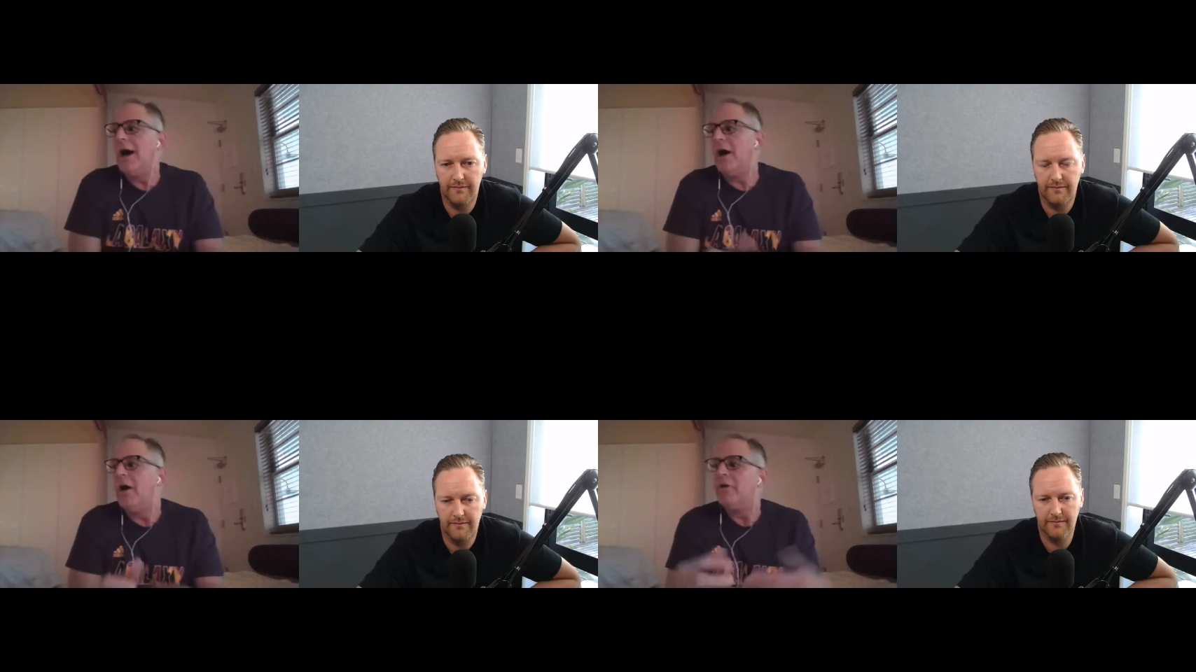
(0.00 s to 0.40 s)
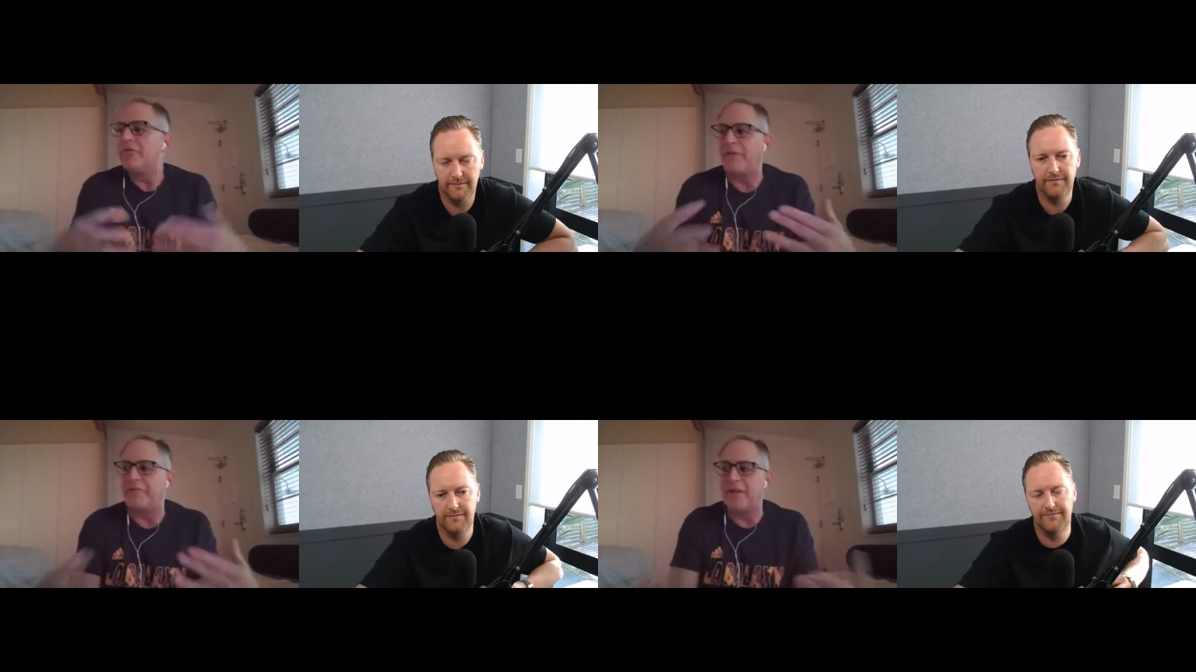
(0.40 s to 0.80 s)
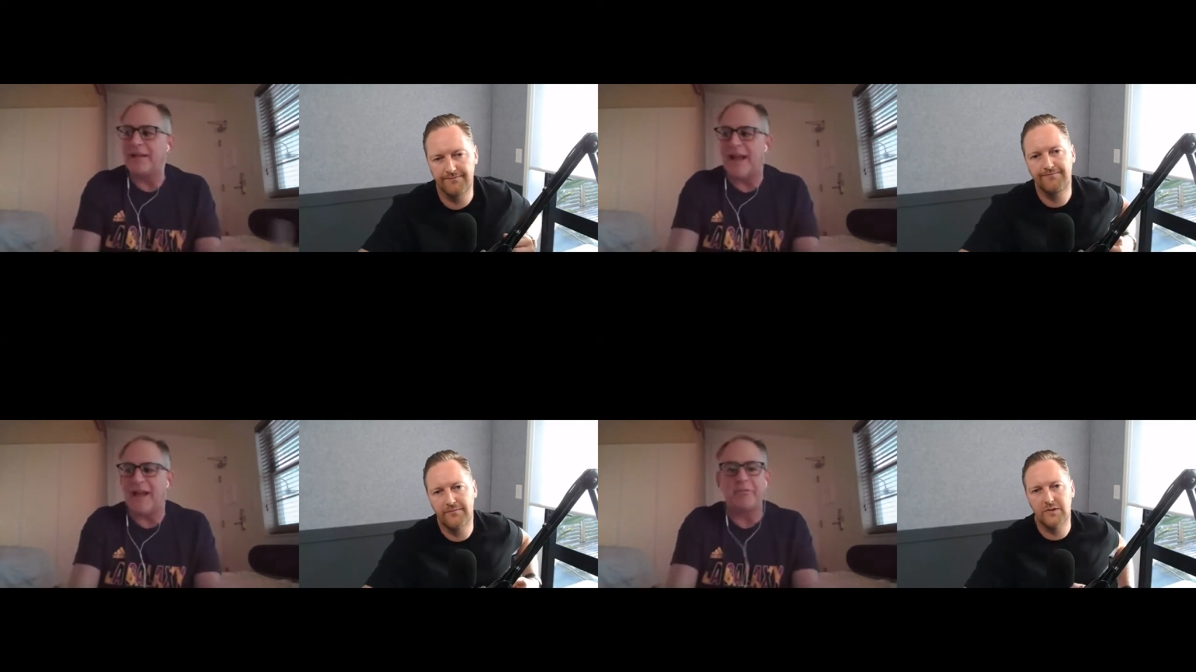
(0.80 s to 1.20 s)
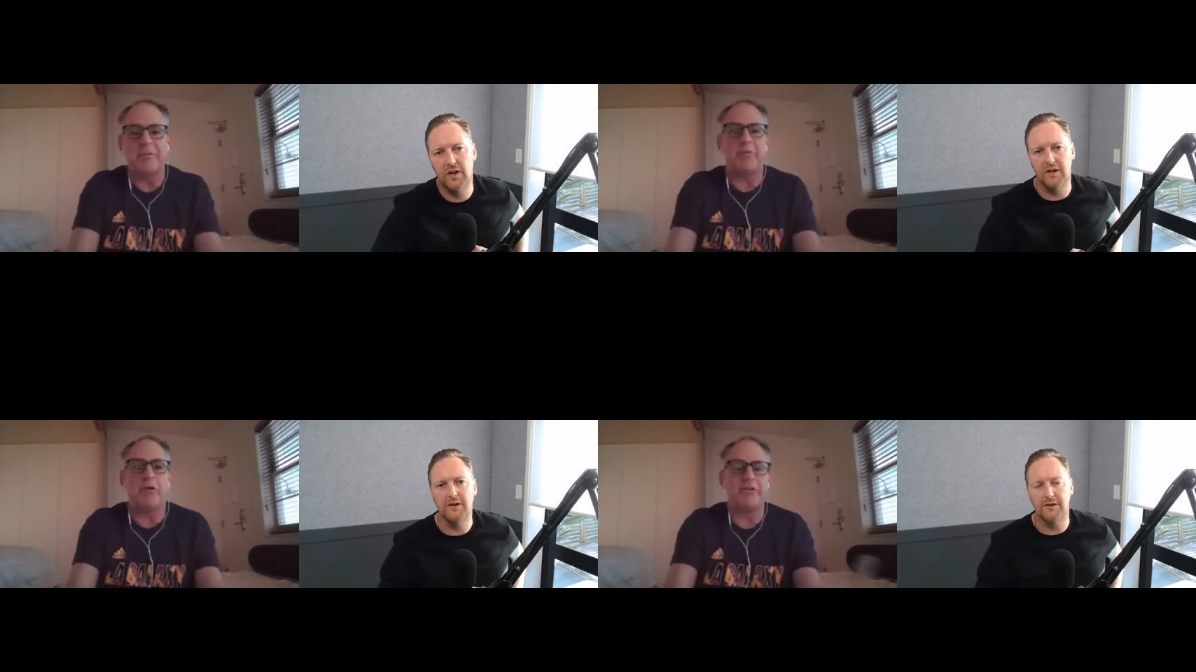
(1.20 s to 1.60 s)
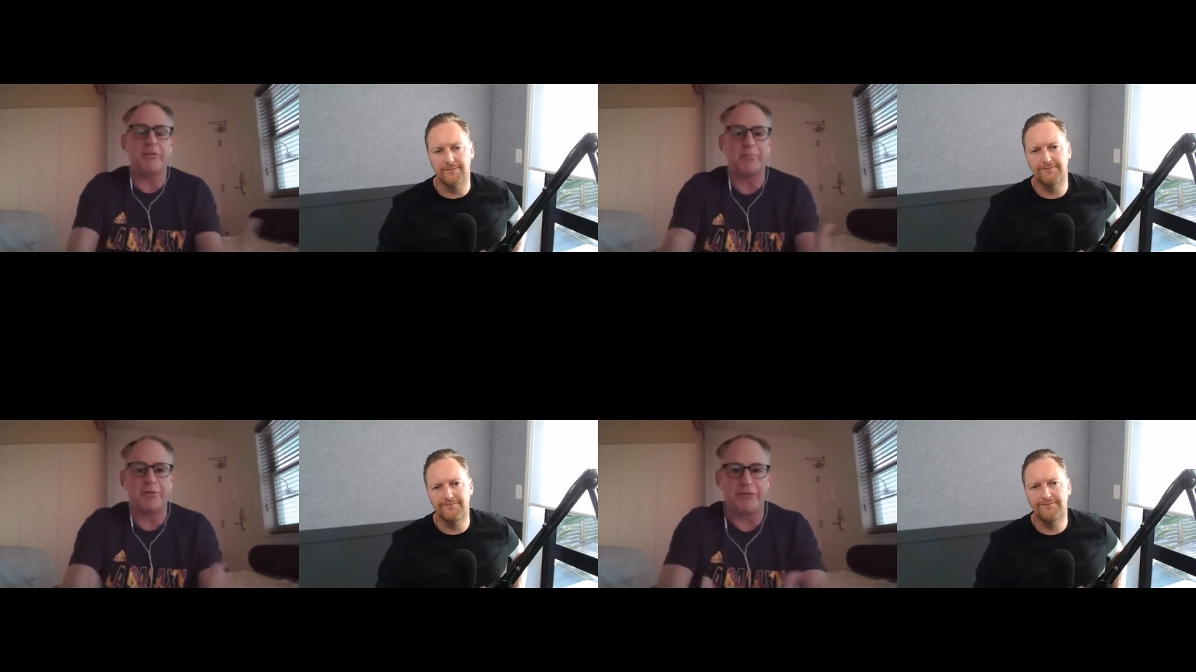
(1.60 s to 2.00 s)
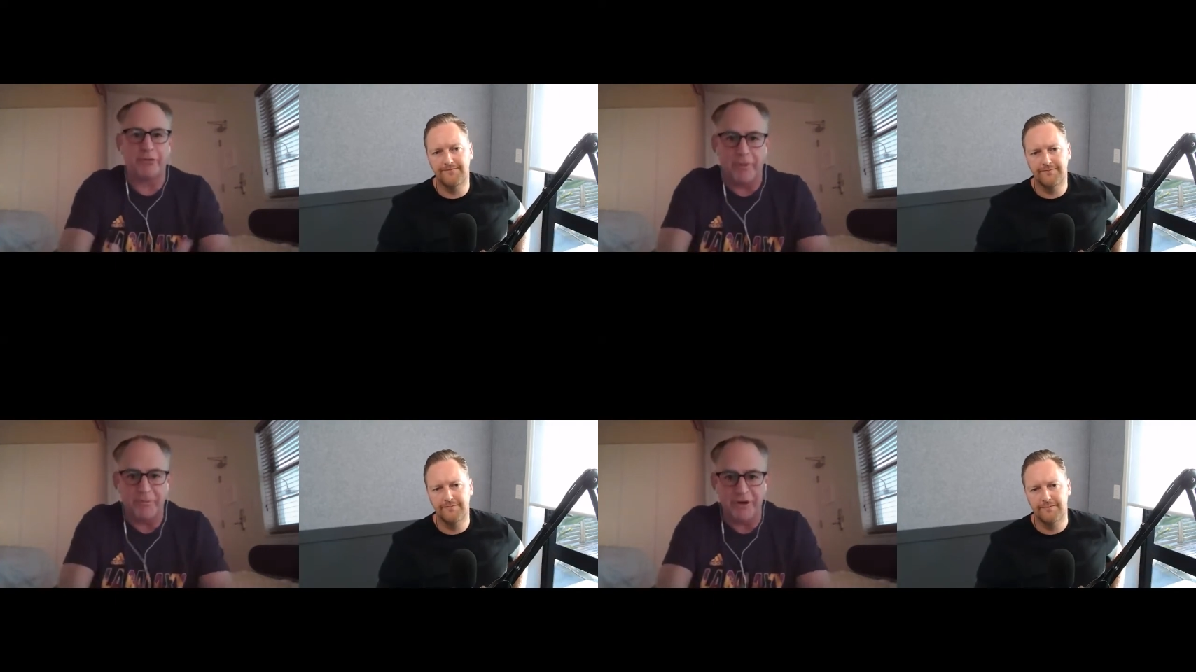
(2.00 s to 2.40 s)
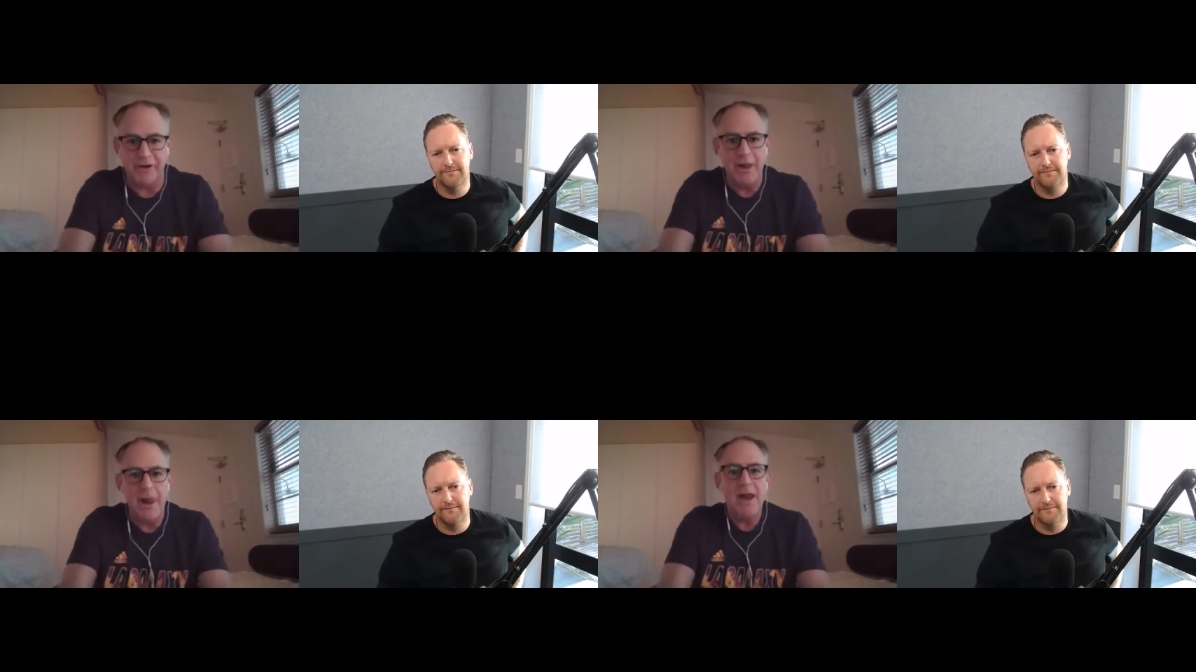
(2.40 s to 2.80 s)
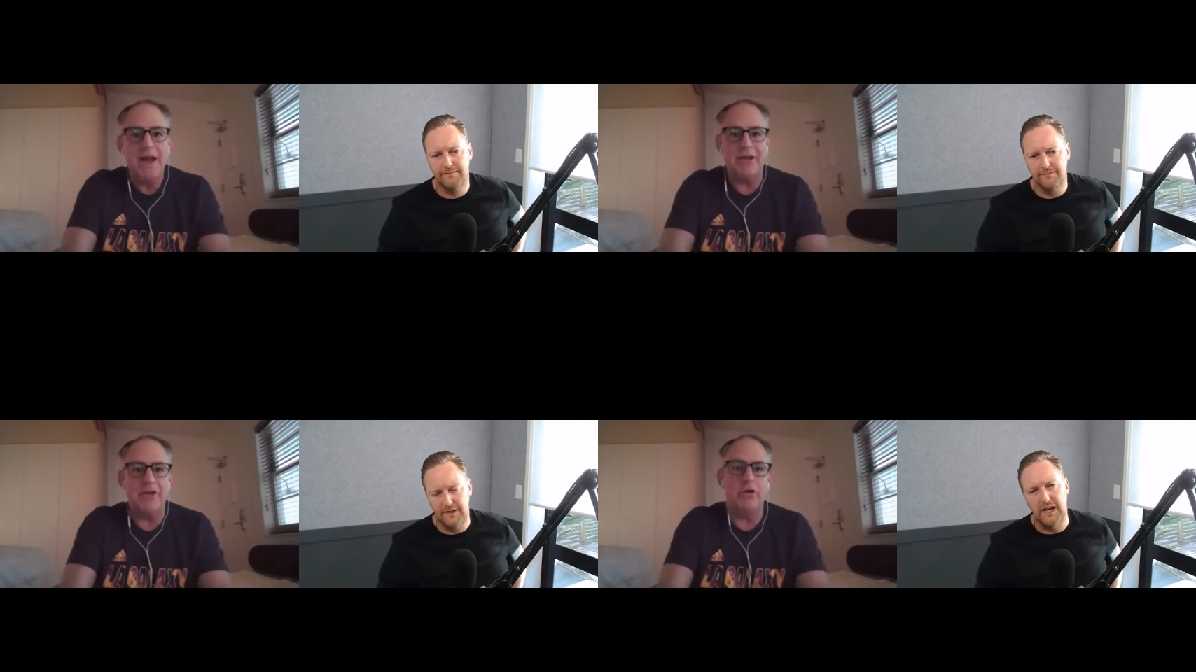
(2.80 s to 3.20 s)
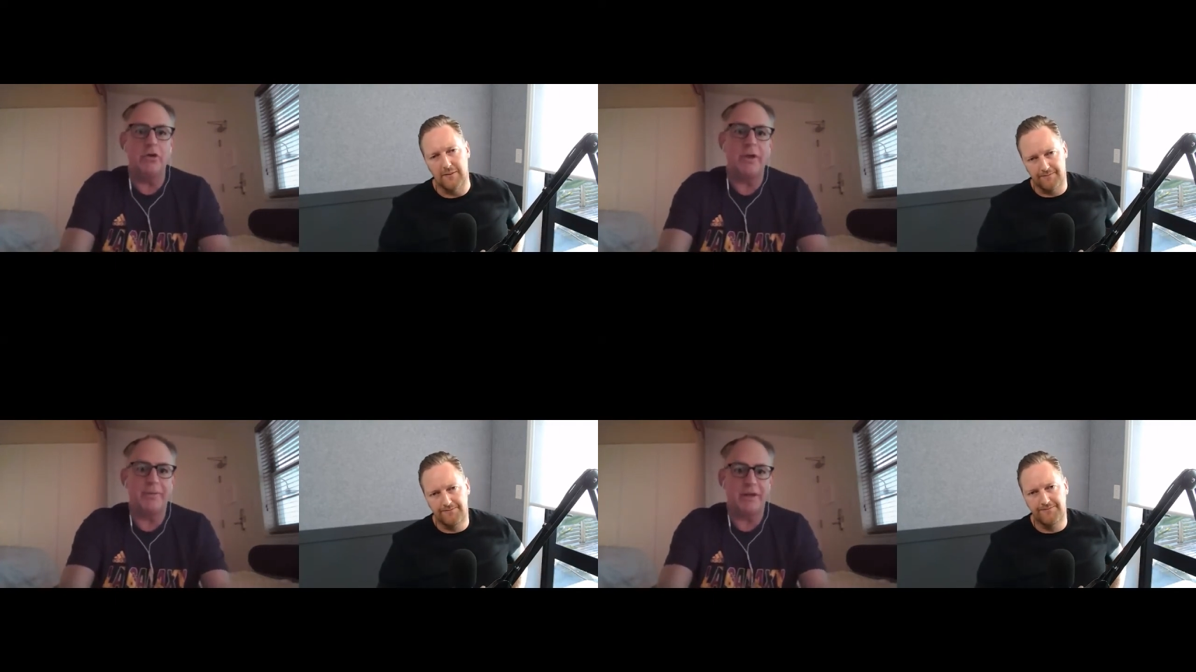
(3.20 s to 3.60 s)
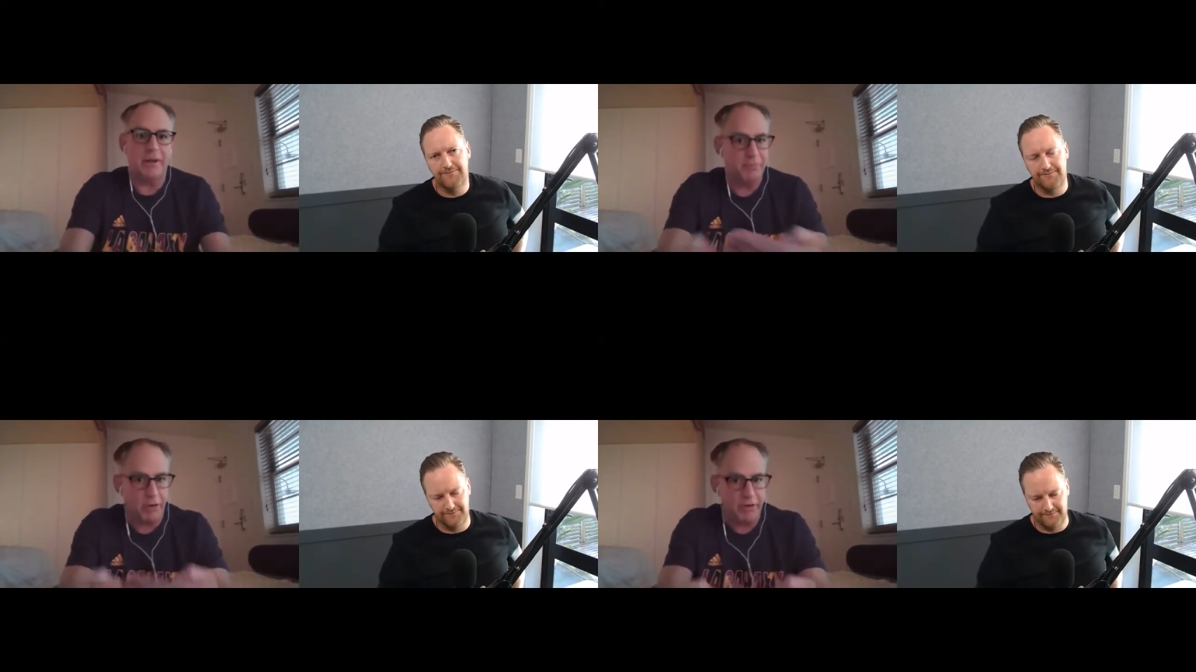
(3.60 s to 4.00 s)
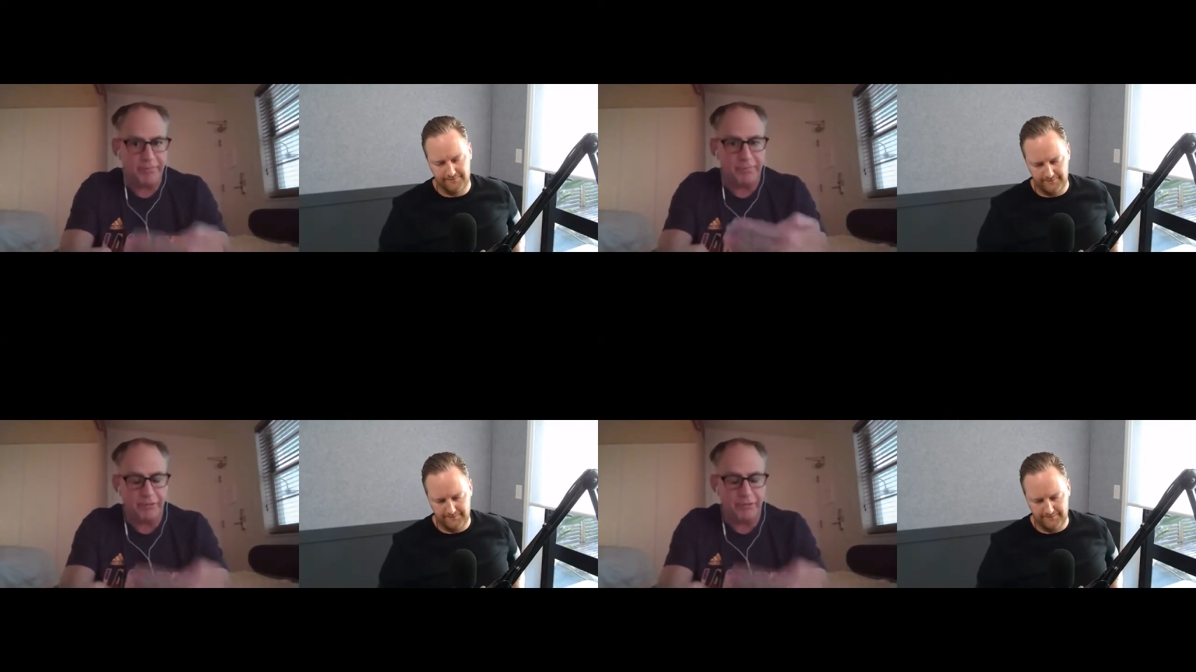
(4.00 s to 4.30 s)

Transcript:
Speaker 1: Uh, so I feel like it has to be part of the prescription. And the only way it becomes part of the